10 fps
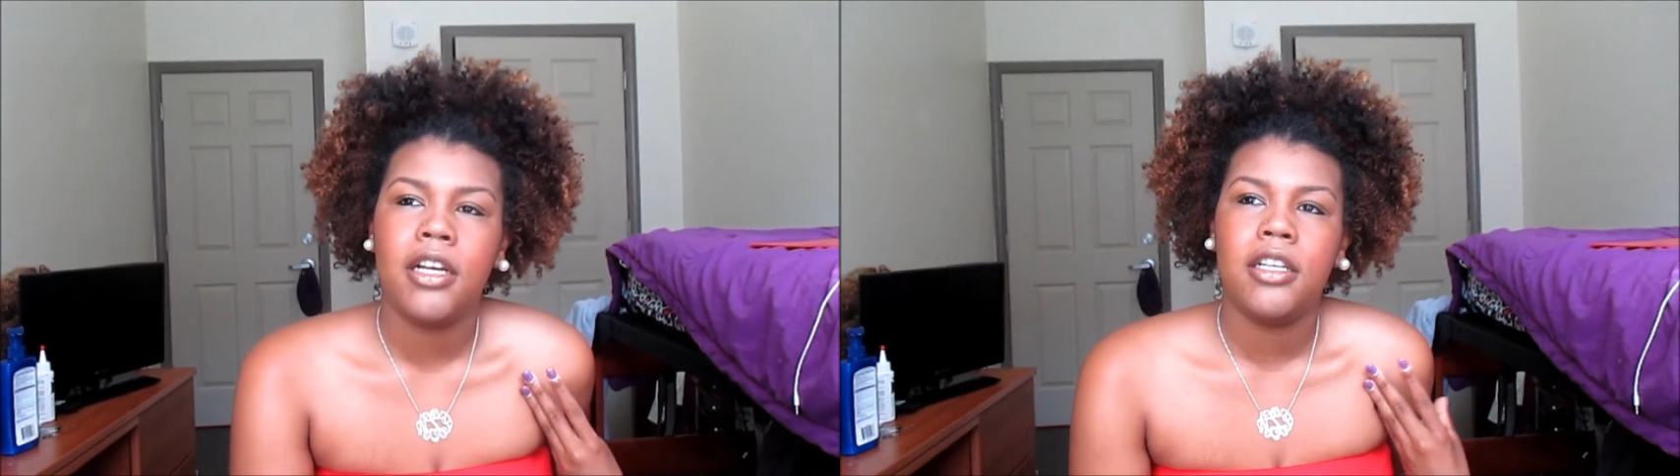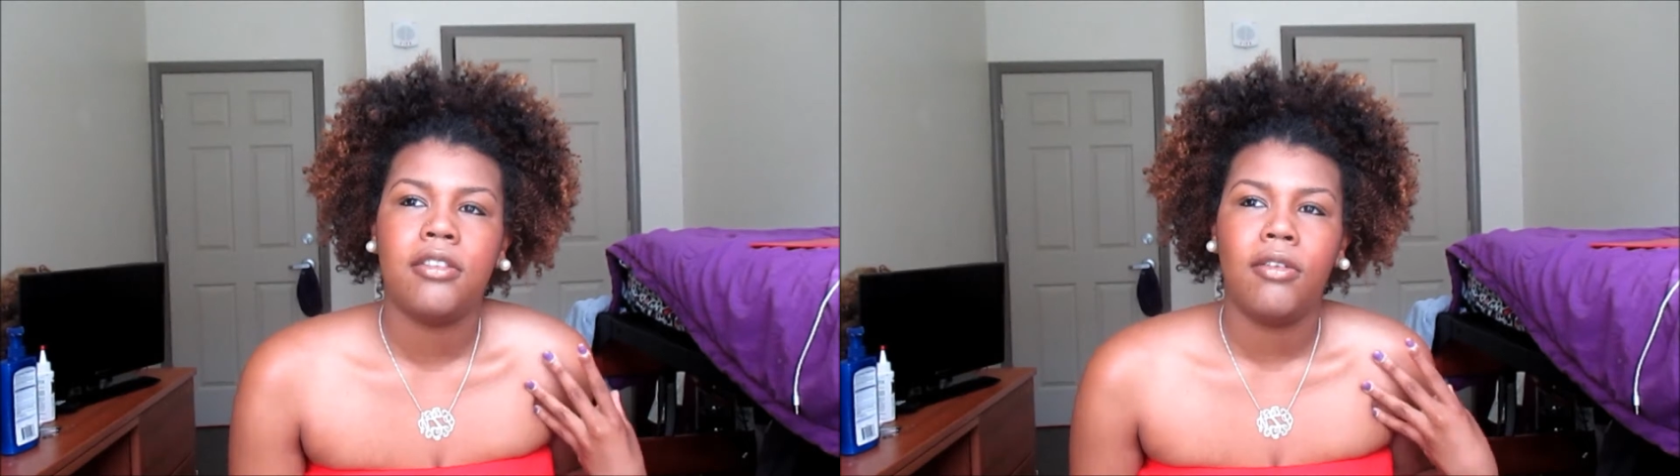
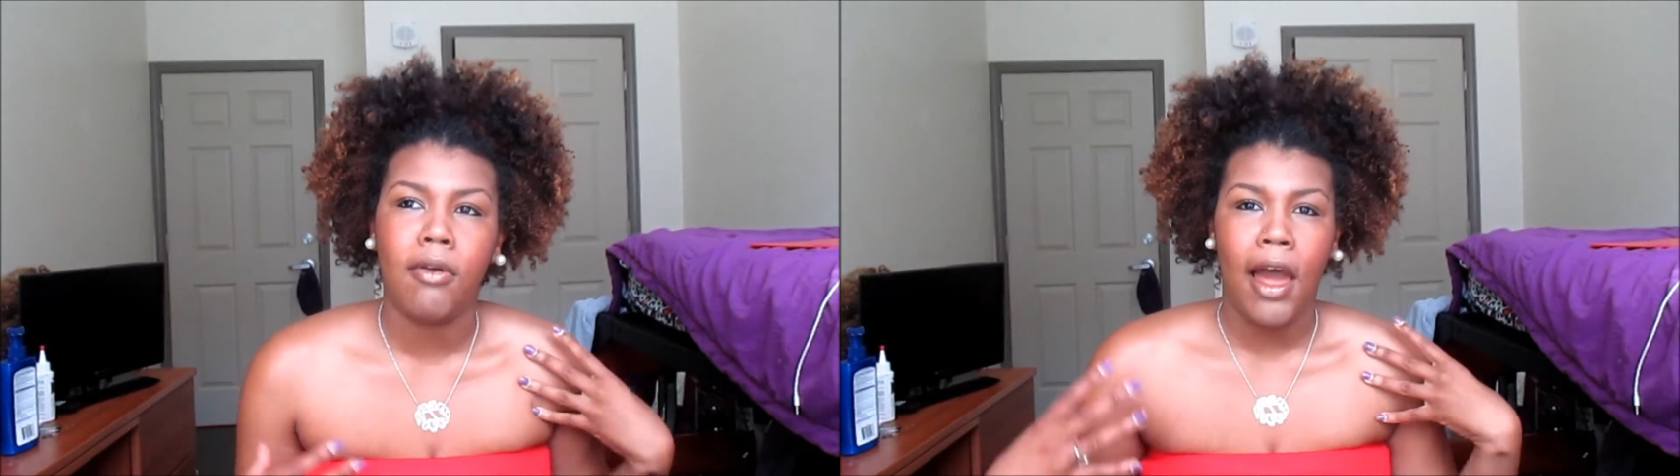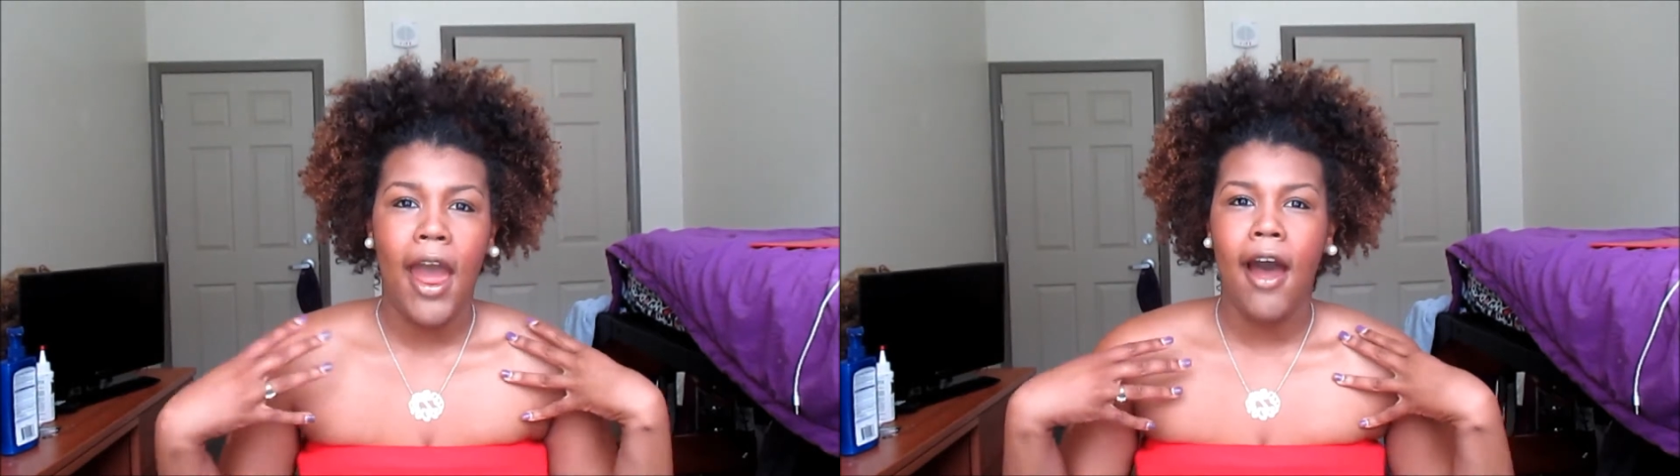or
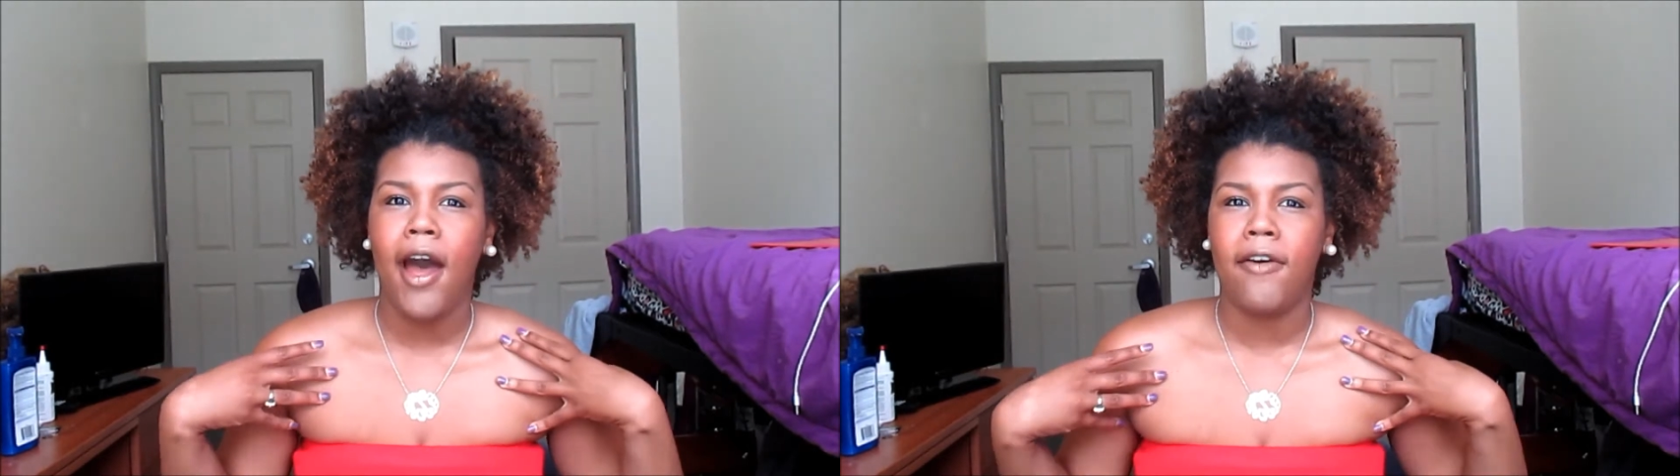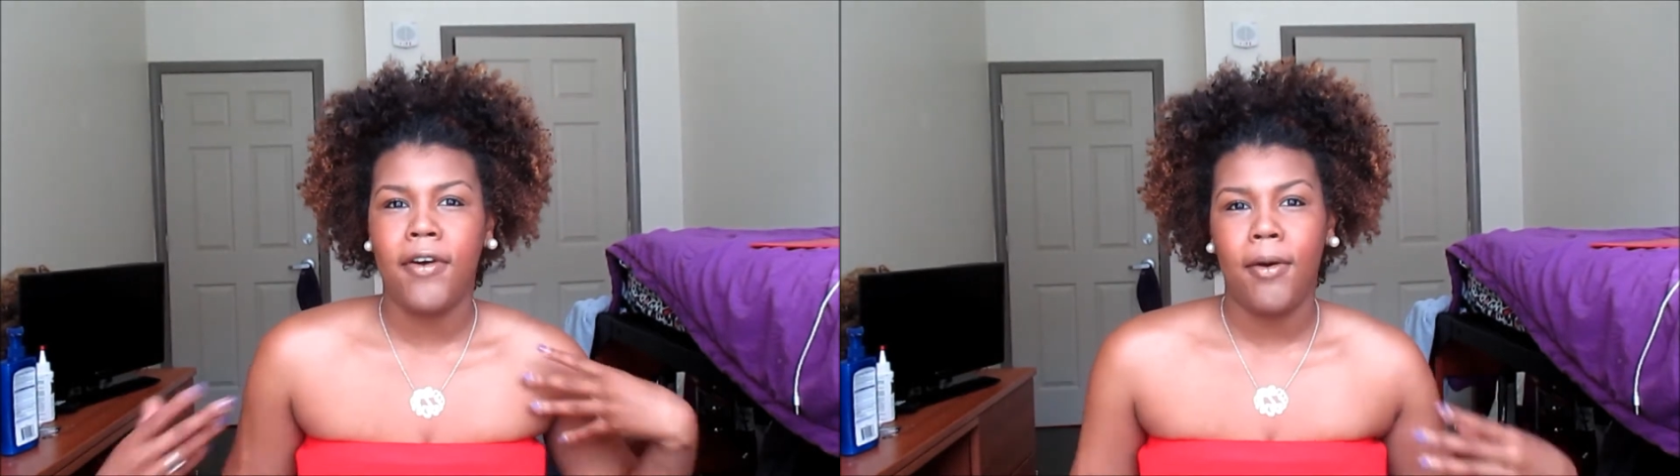like how
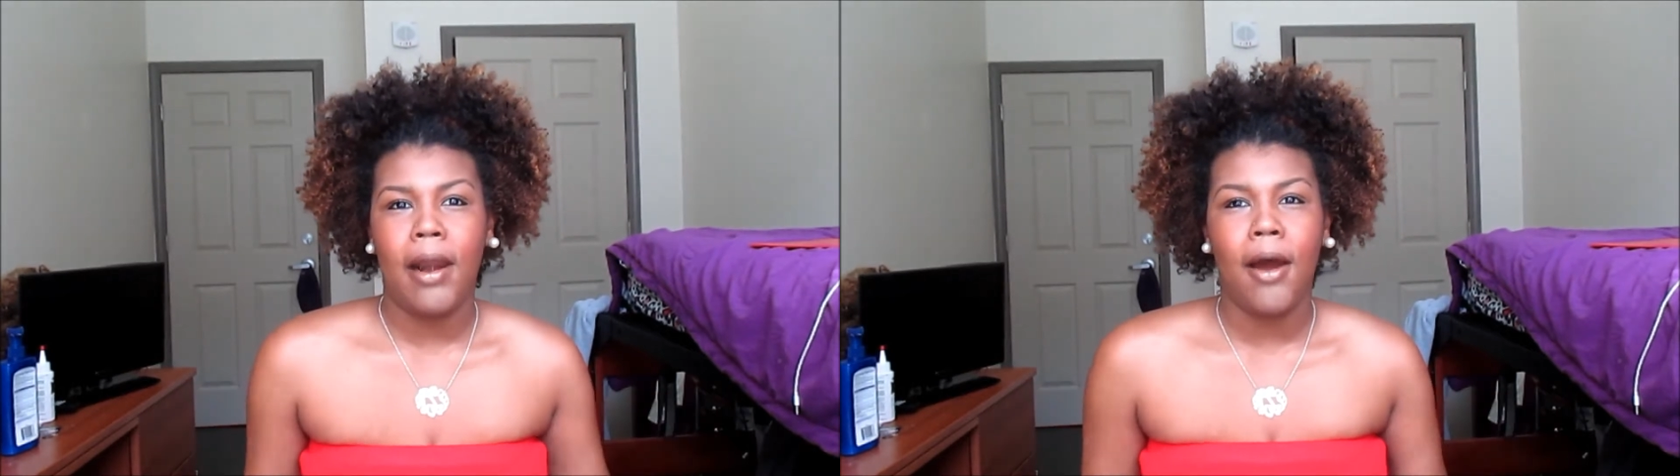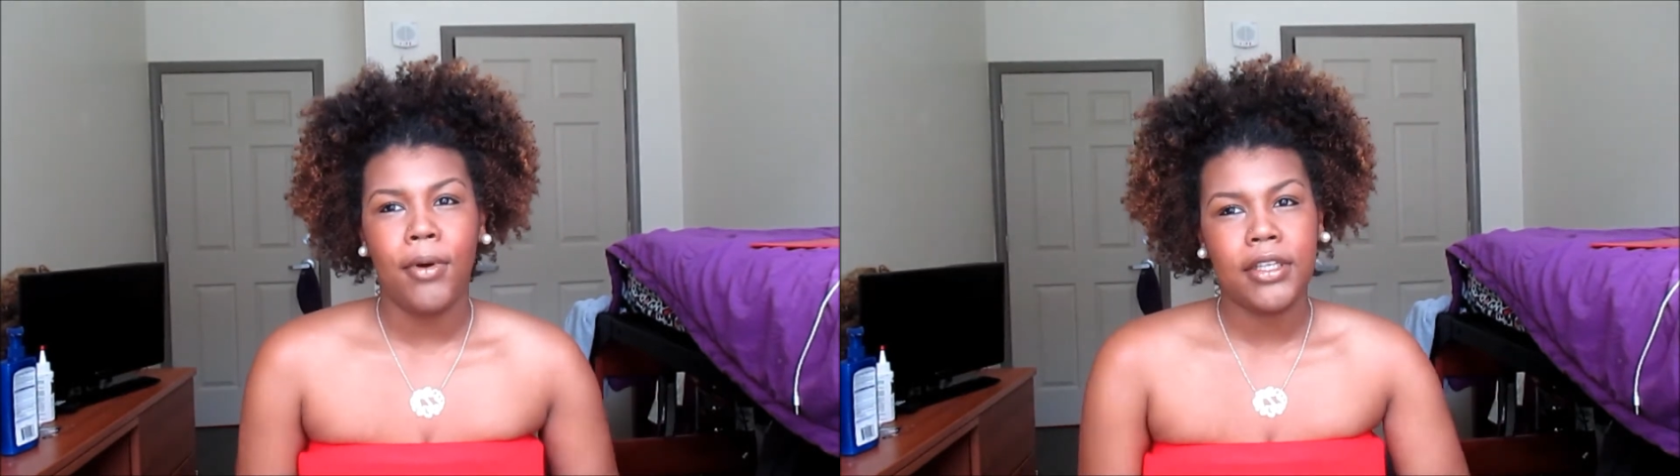I felt when
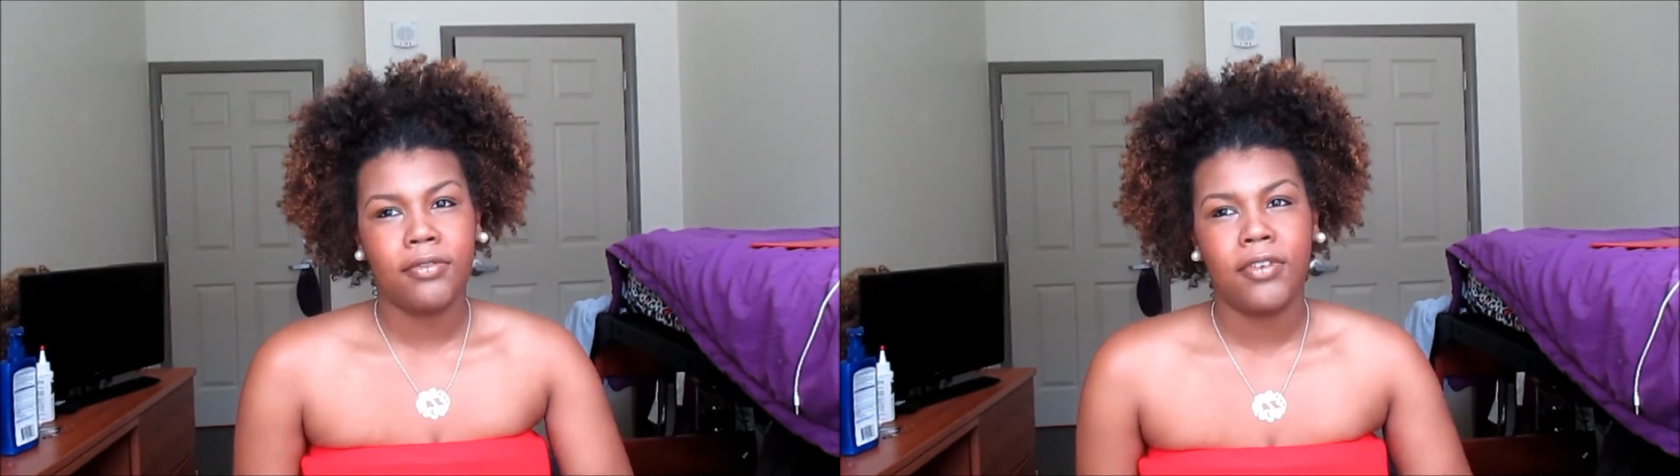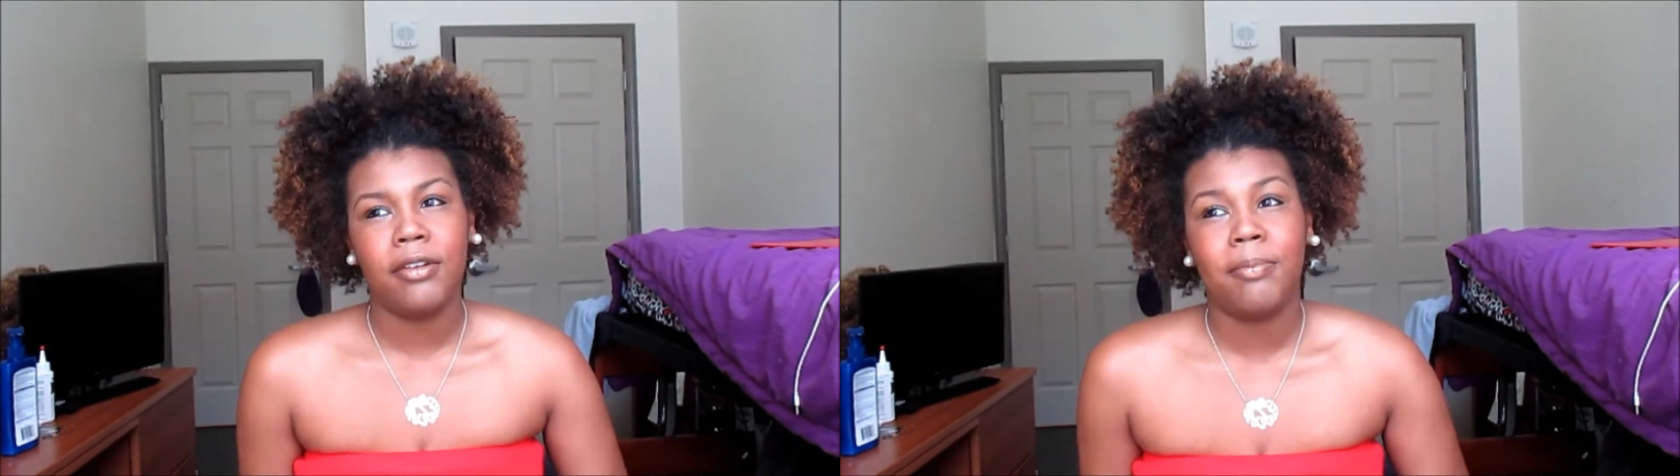I was a
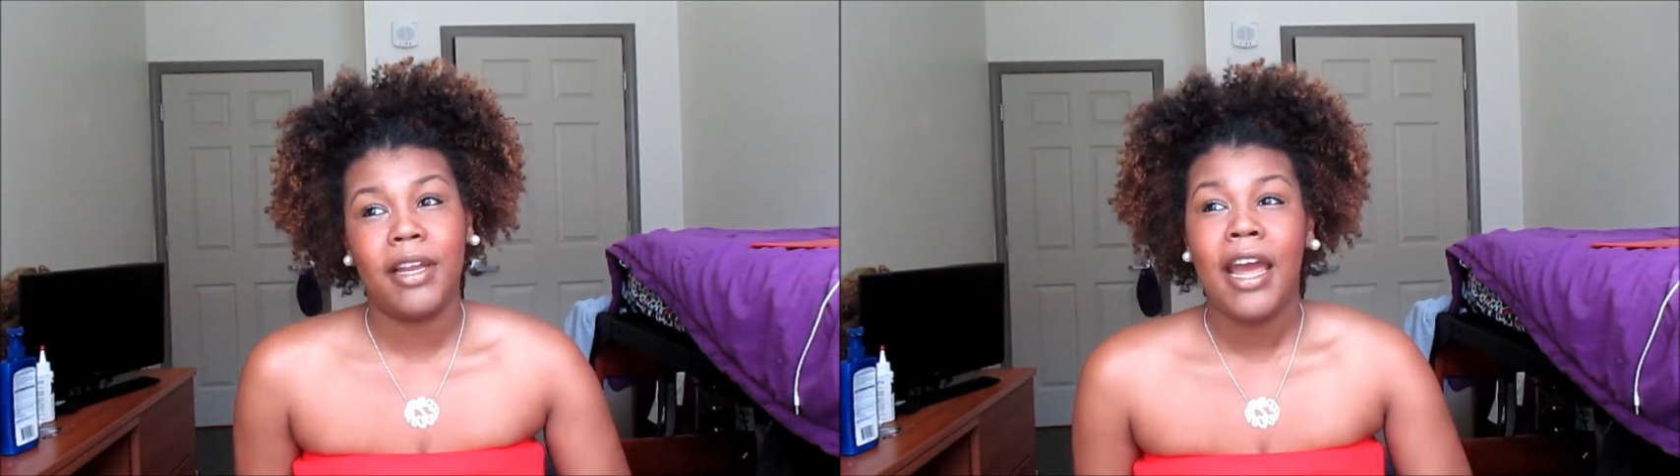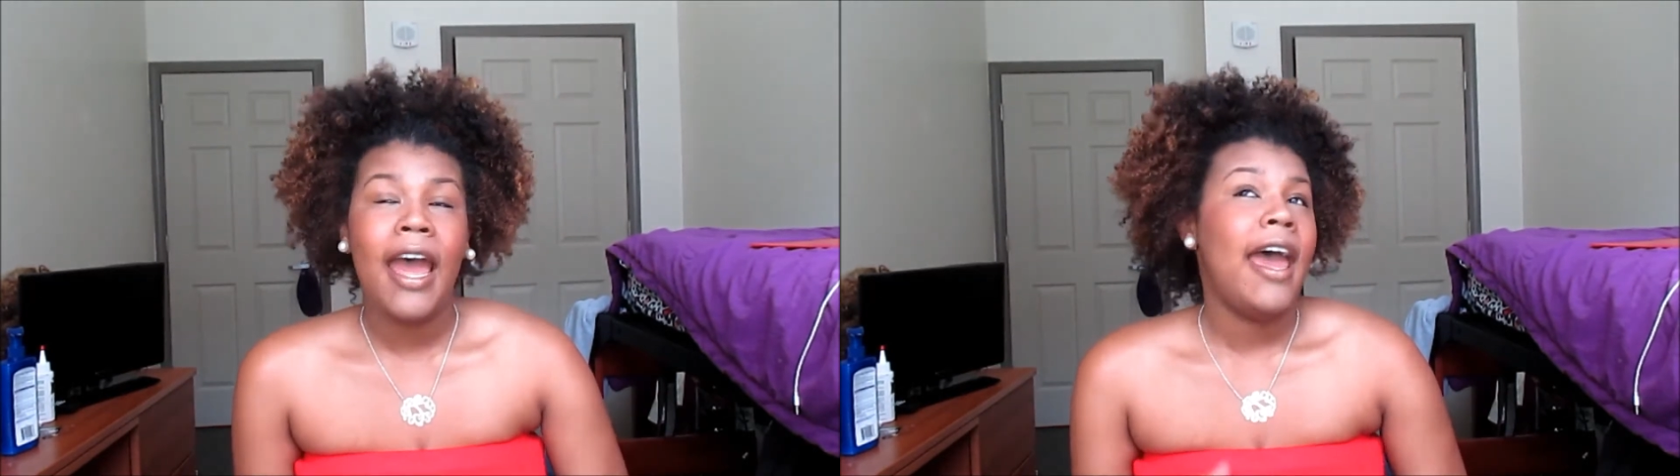freshman